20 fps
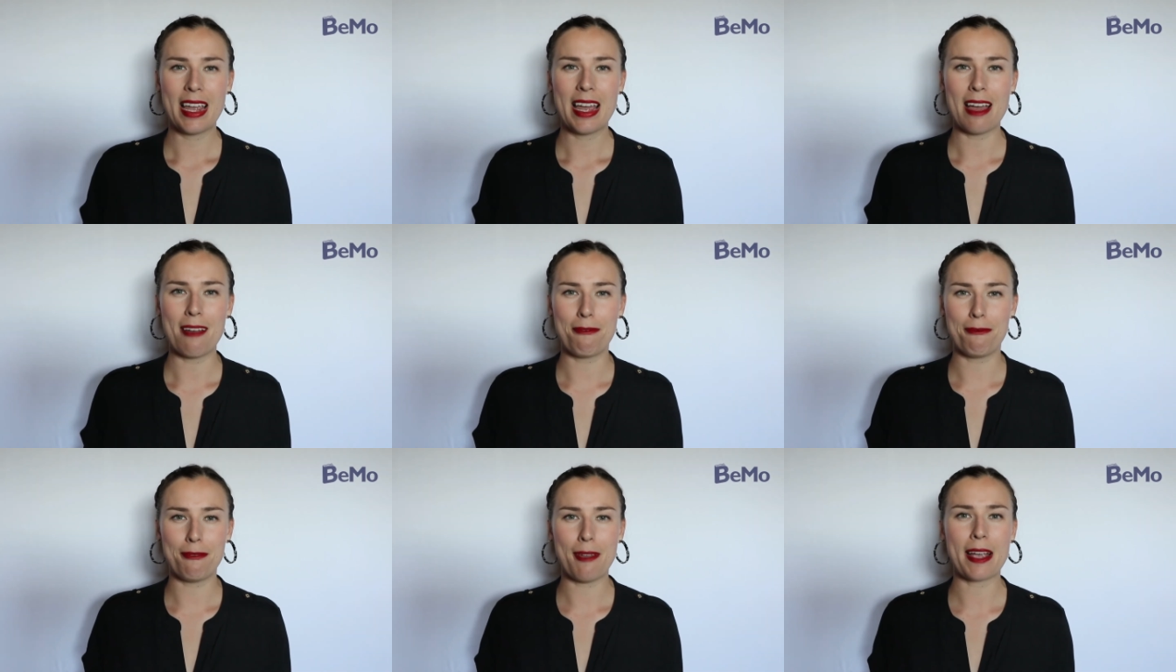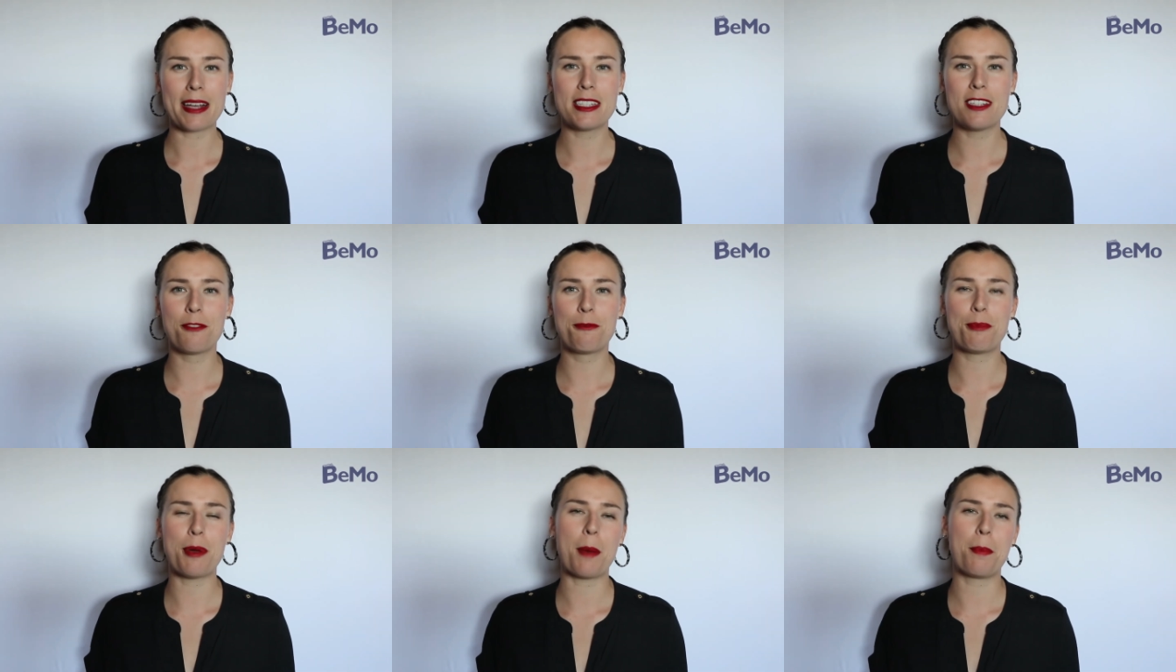
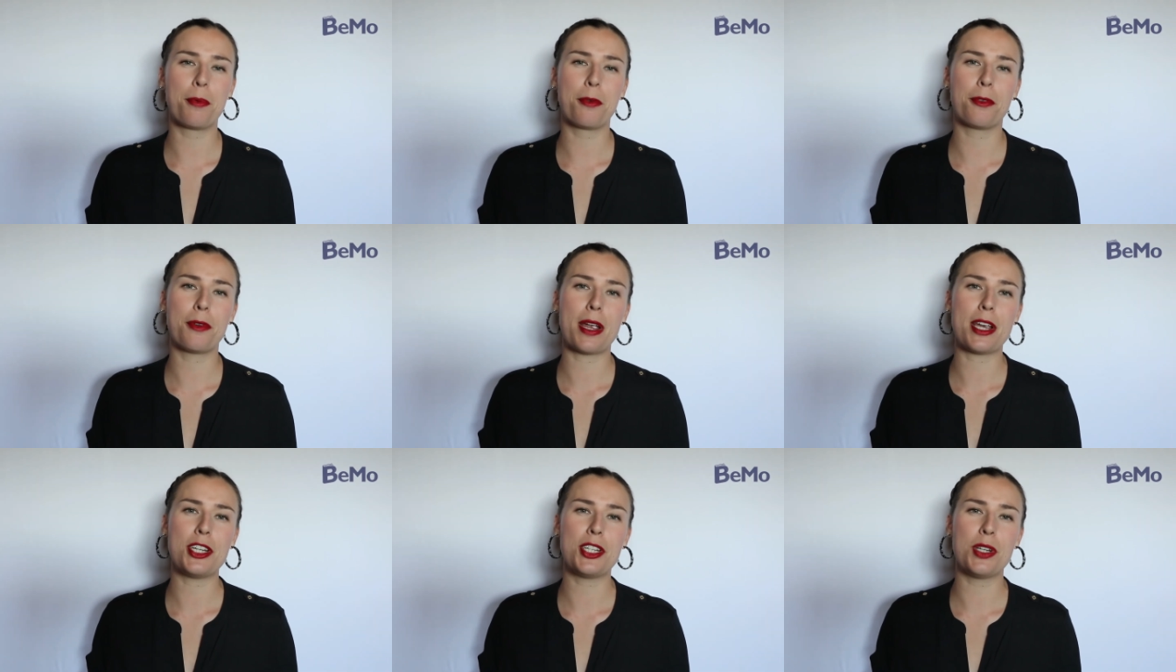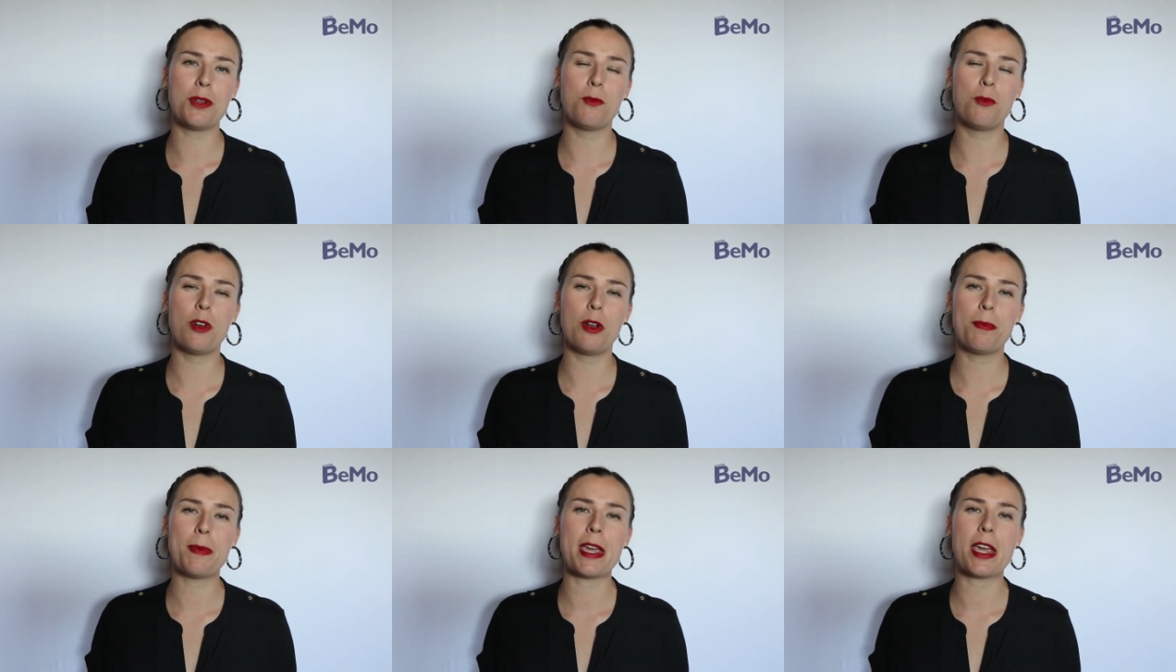Effective preparation
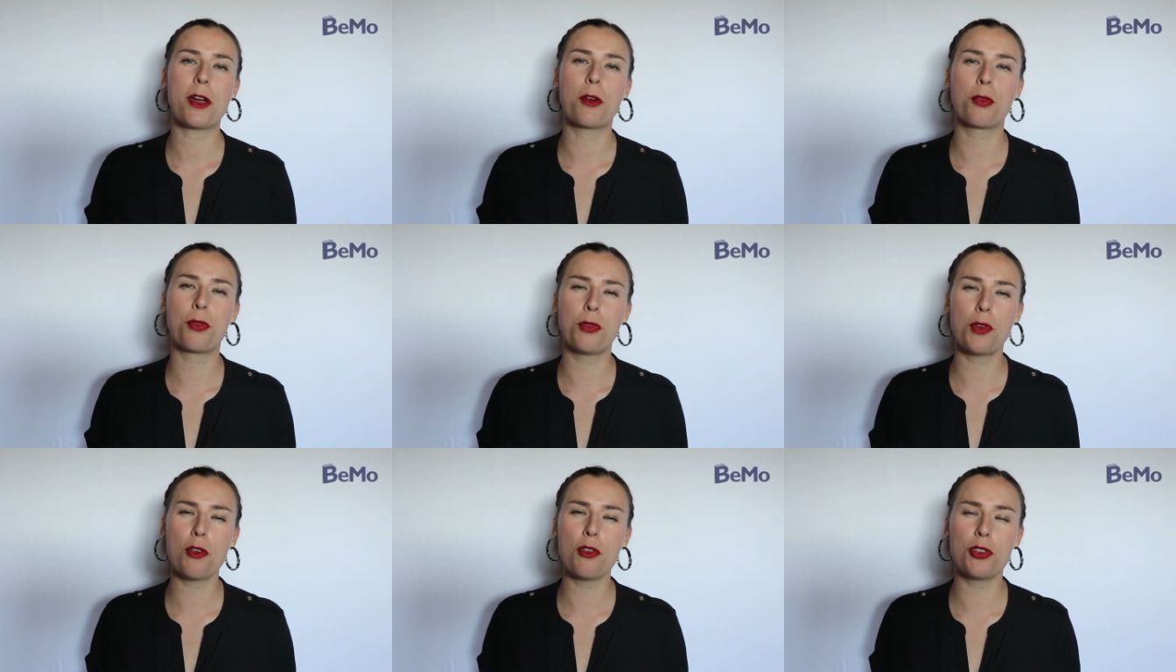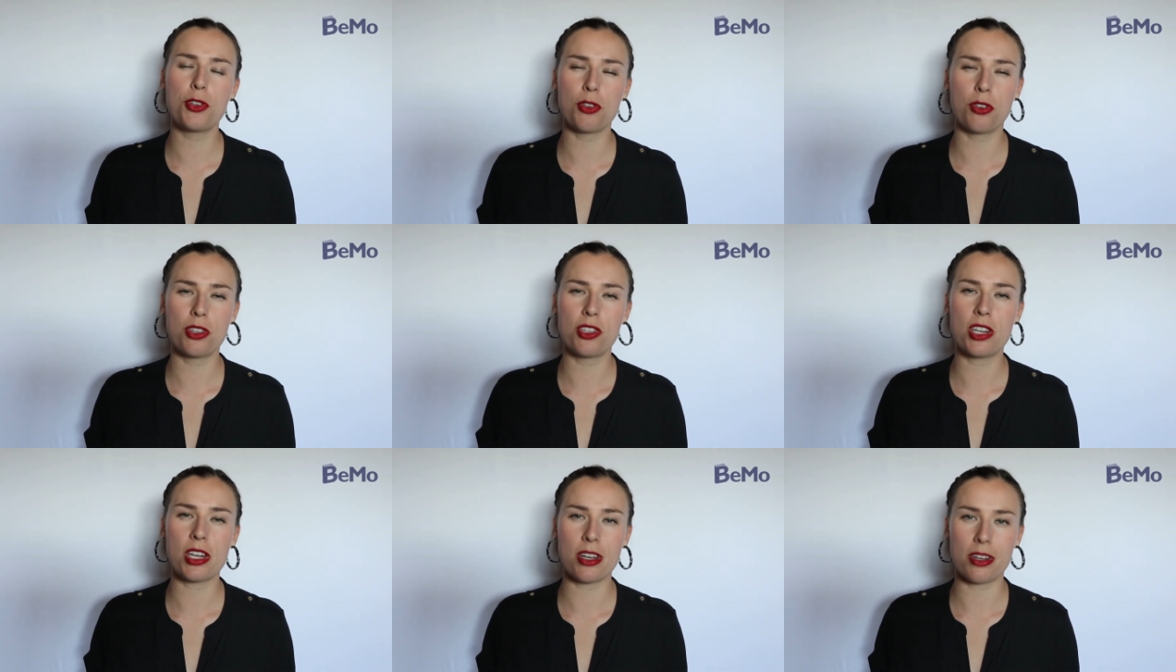will be
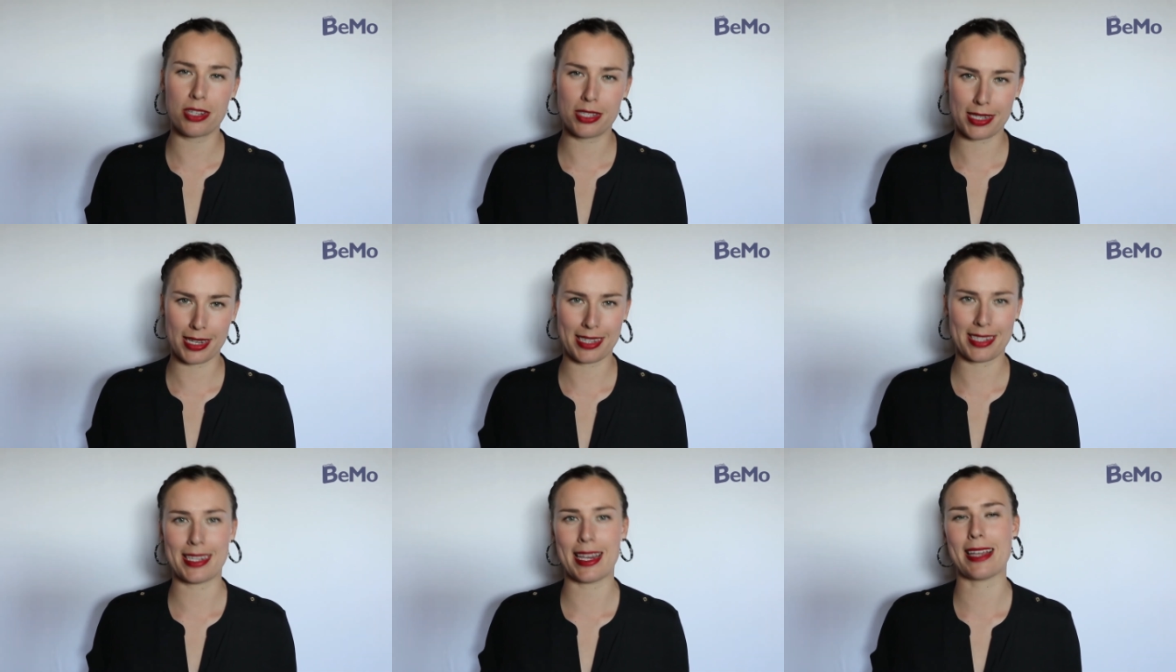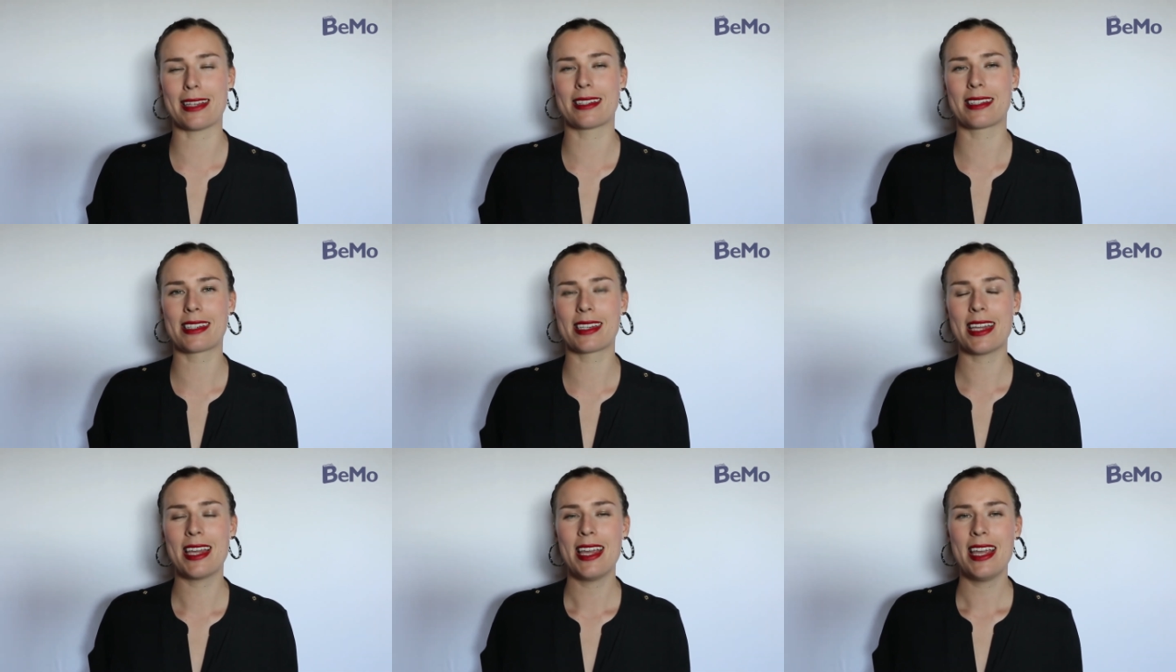crucial to your
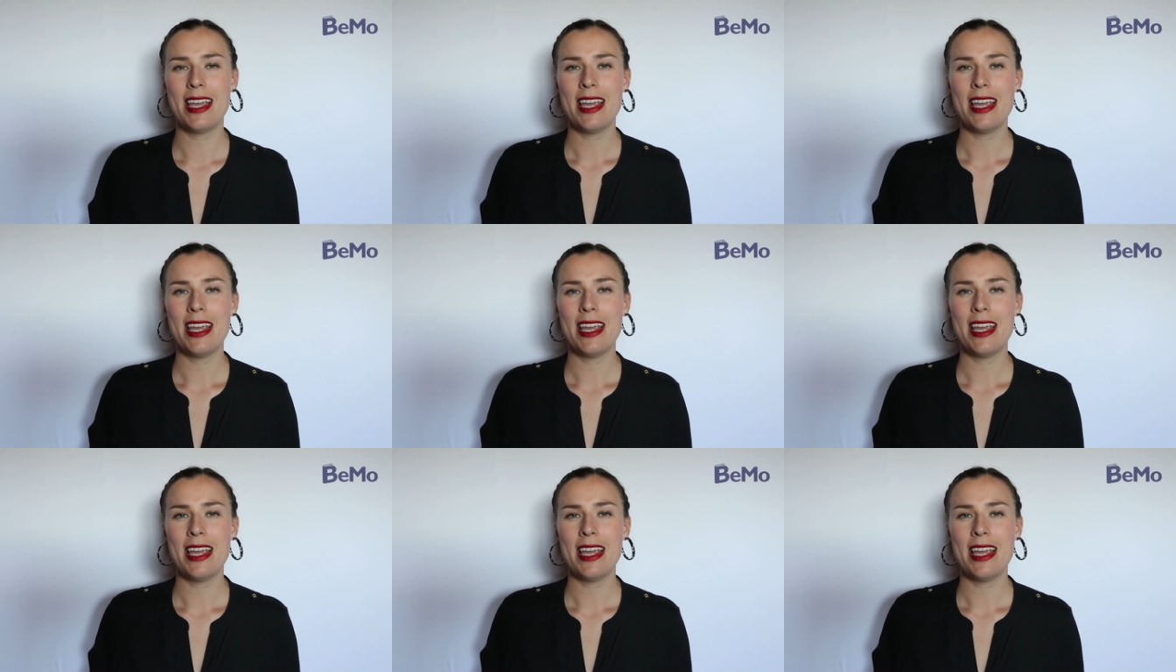success.